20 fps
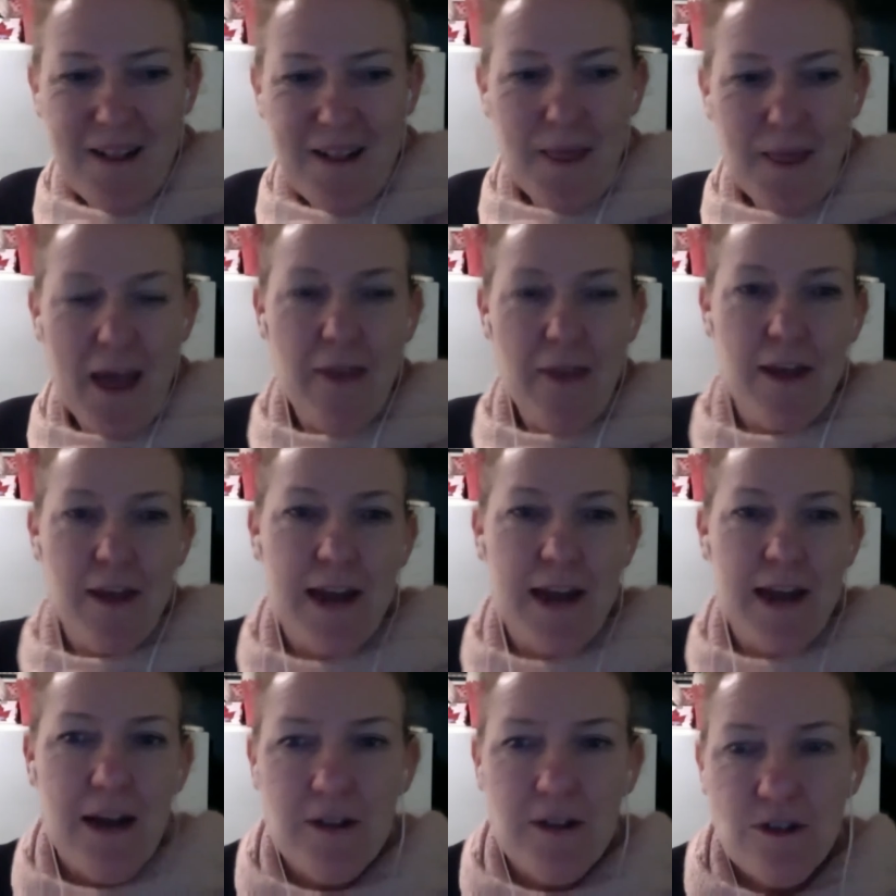and the
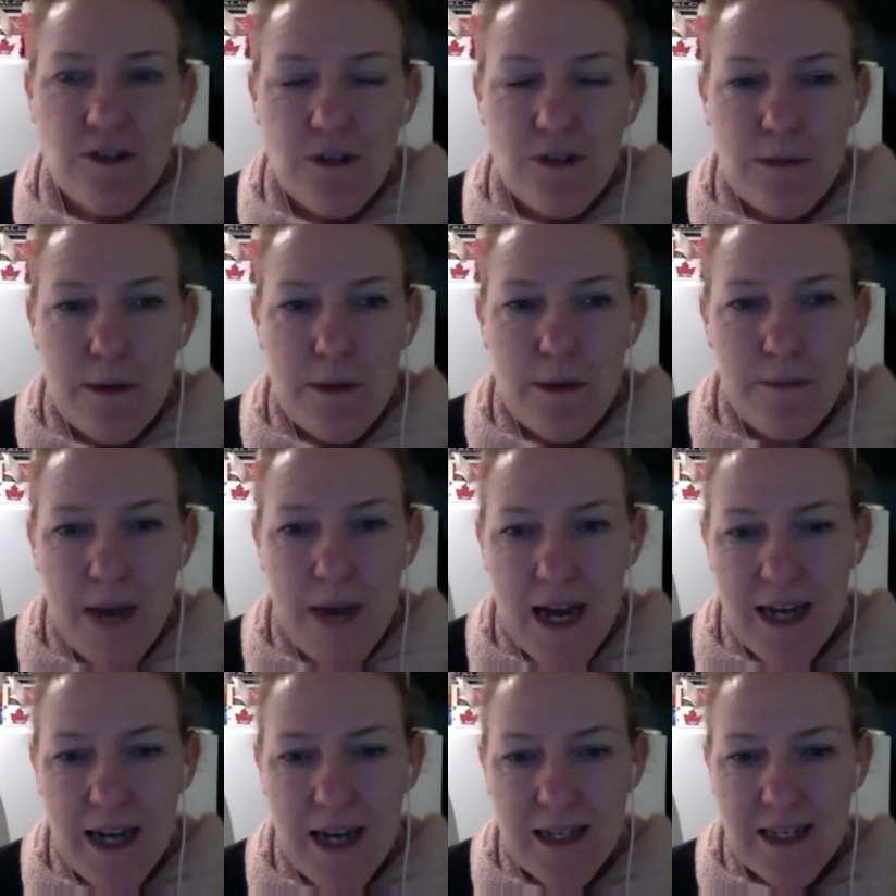downstream
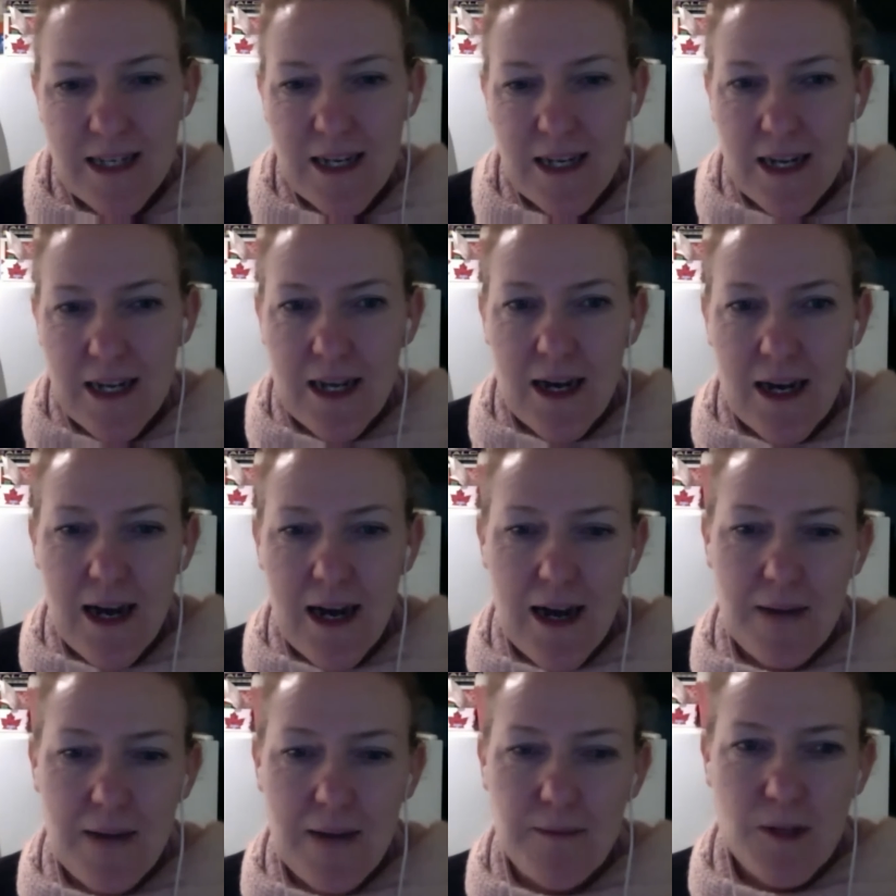impact,
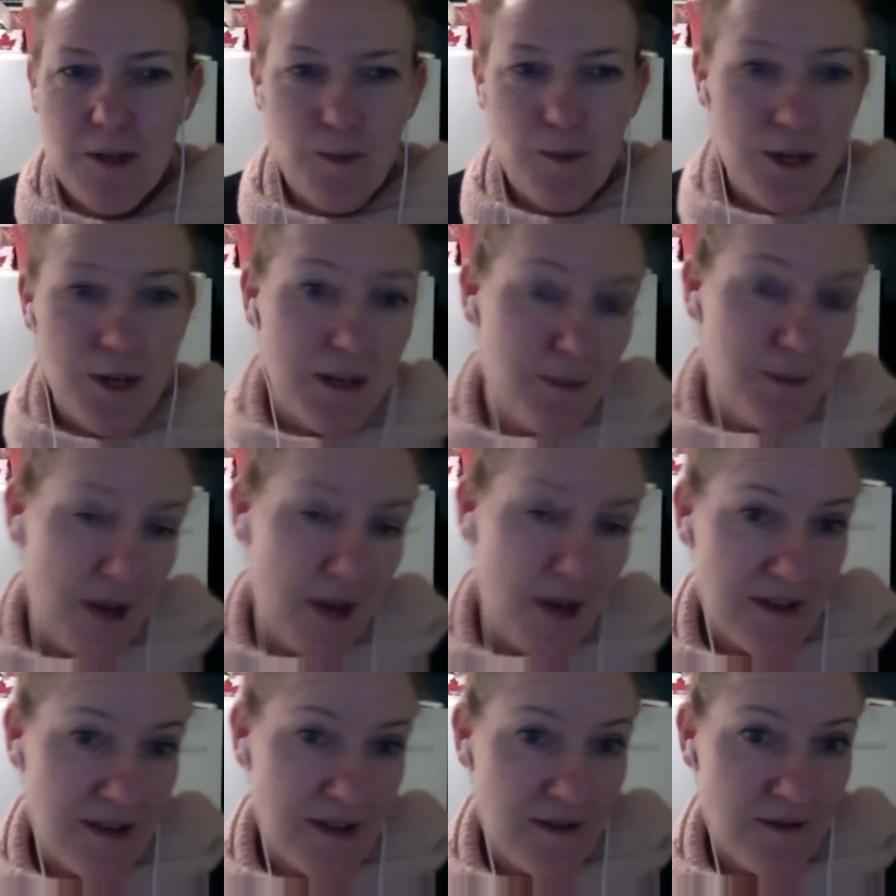it's pretty
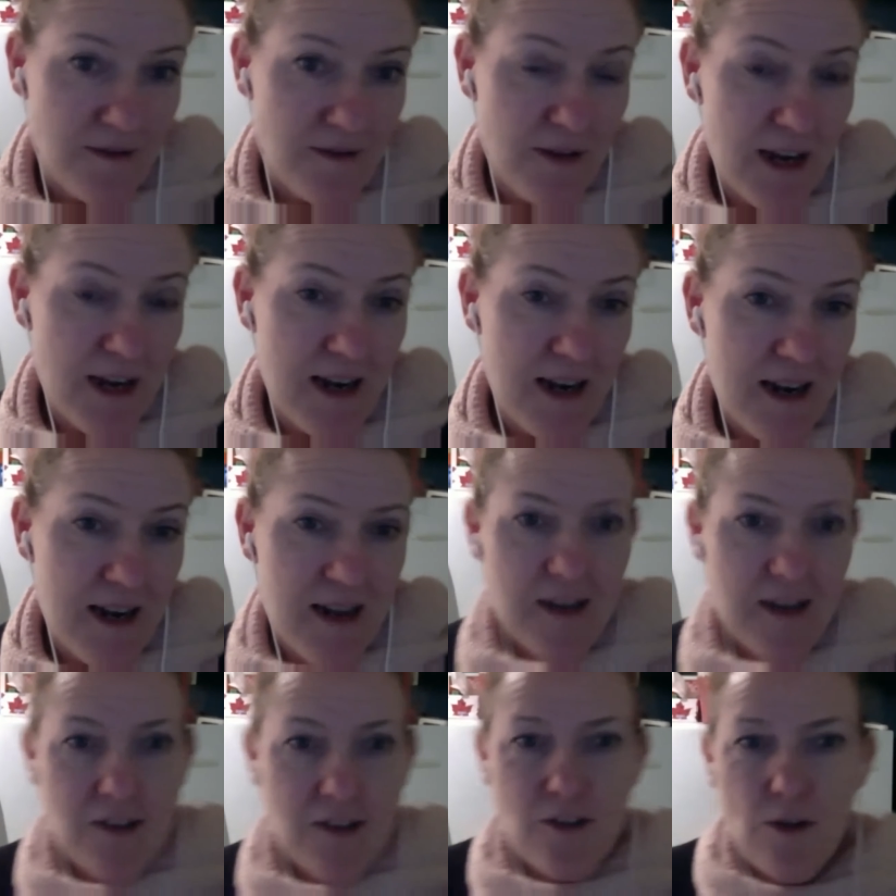impressive, right?
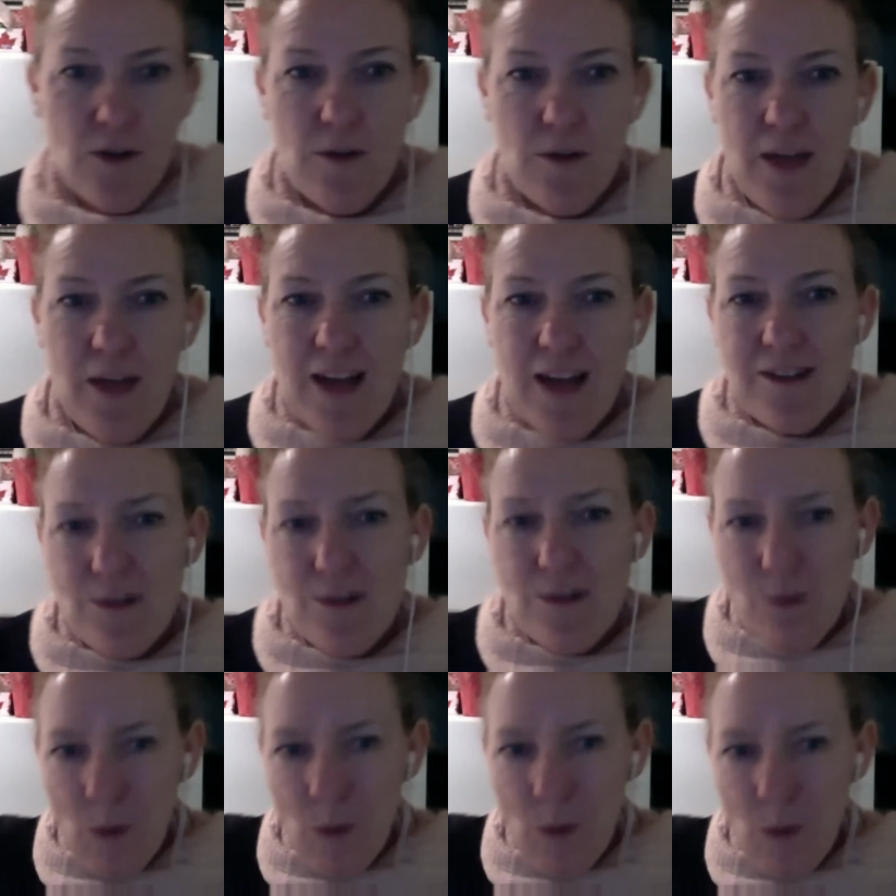So that's
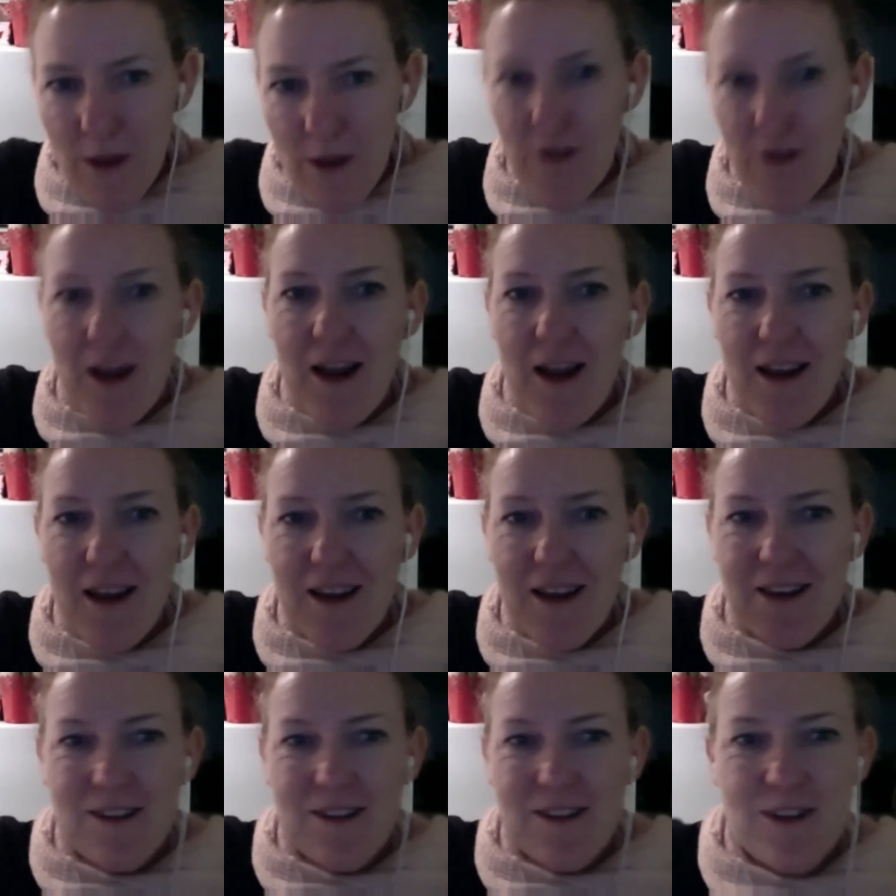sort of one thing
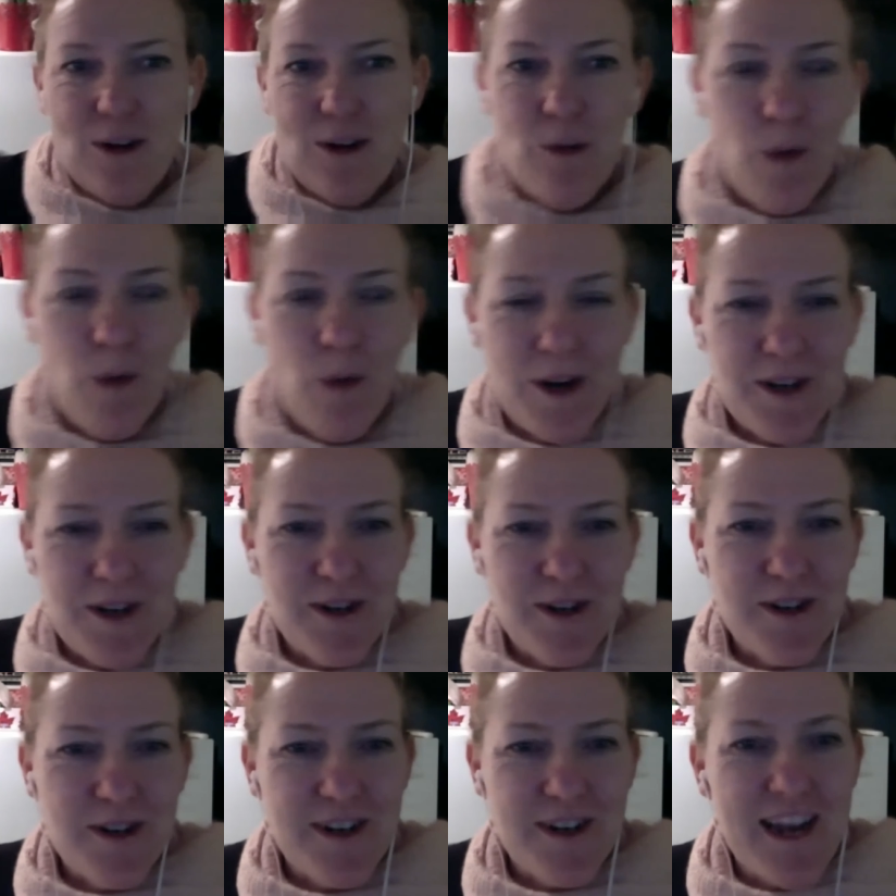is, what are
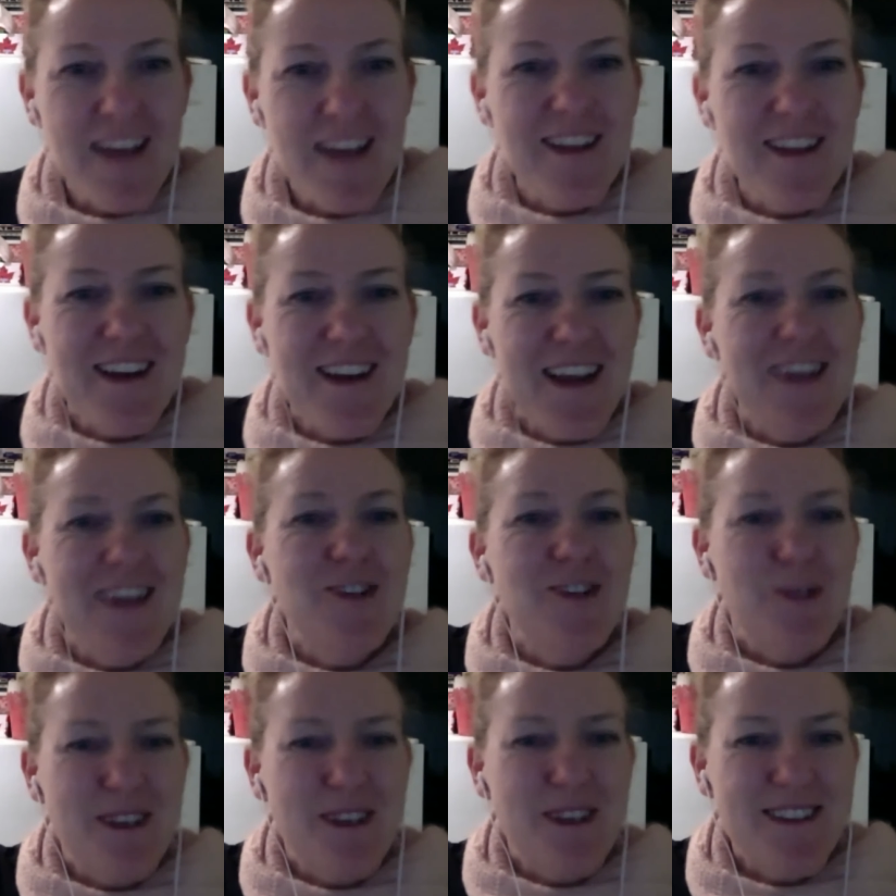your day-to-day
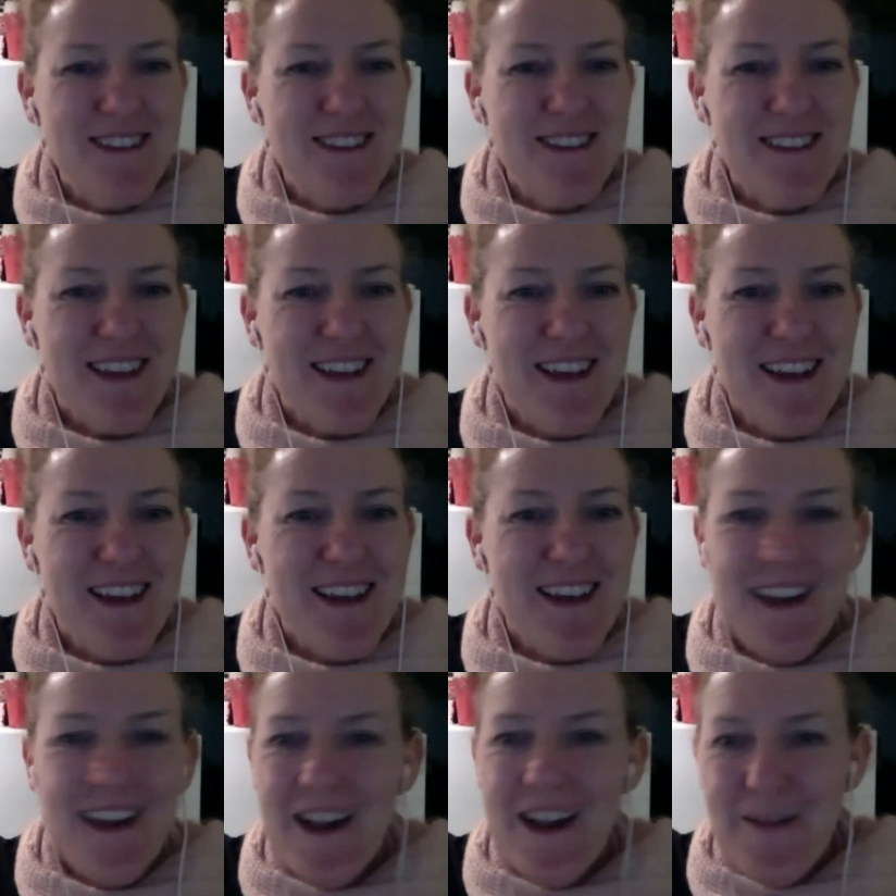choices
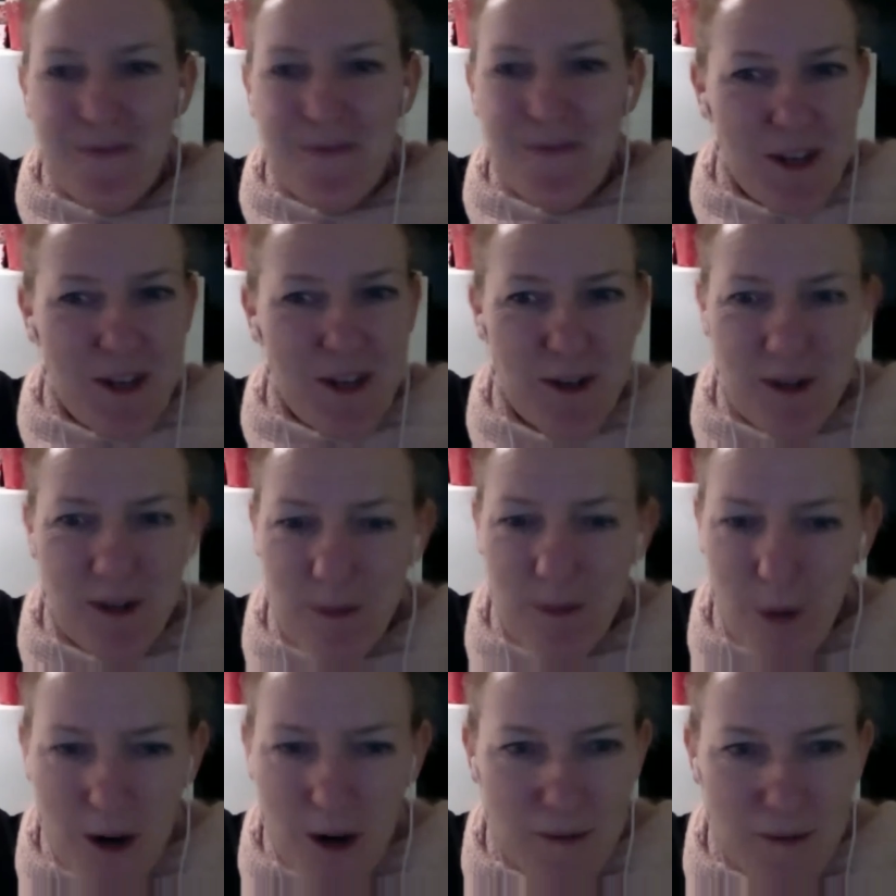in your
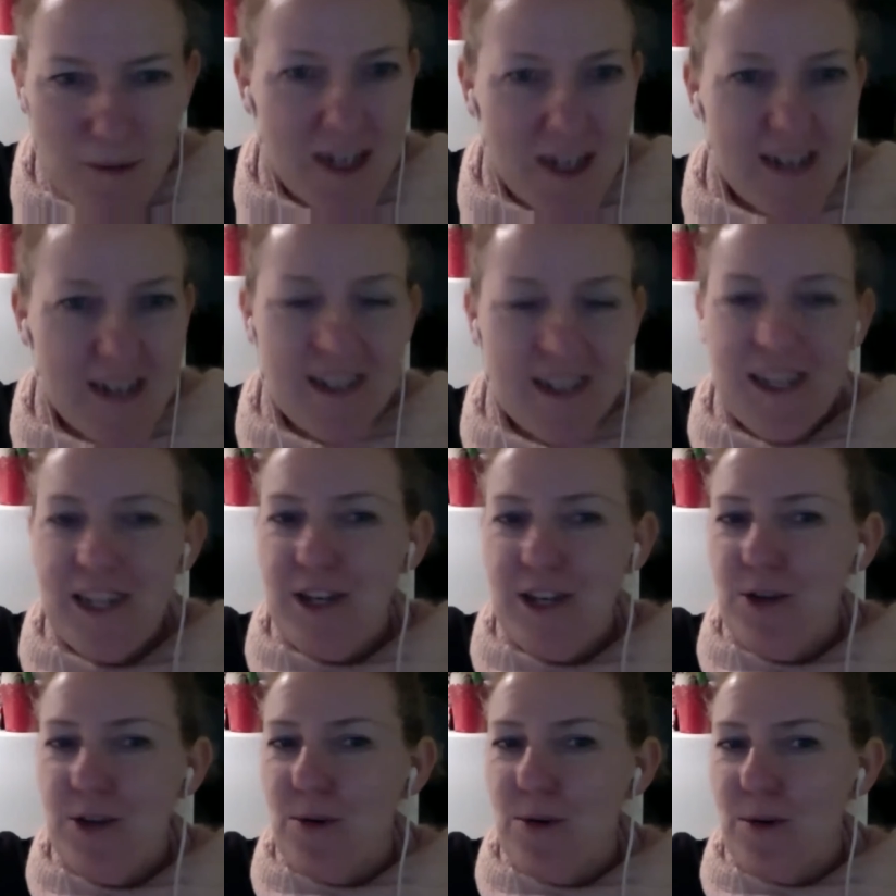department,
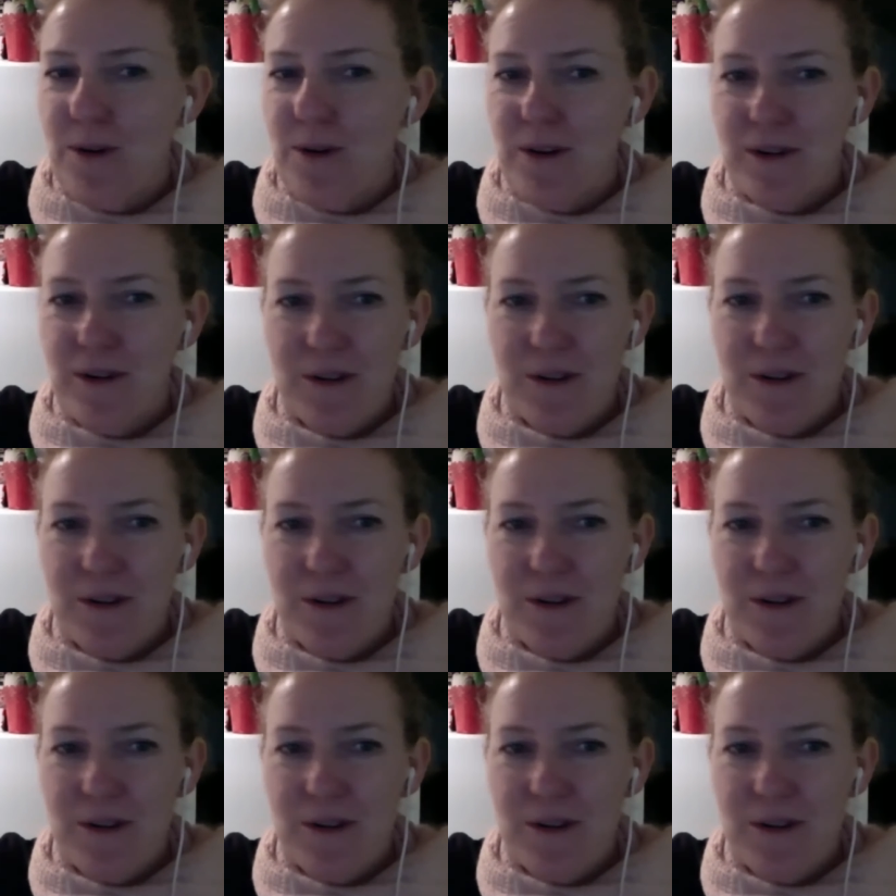in your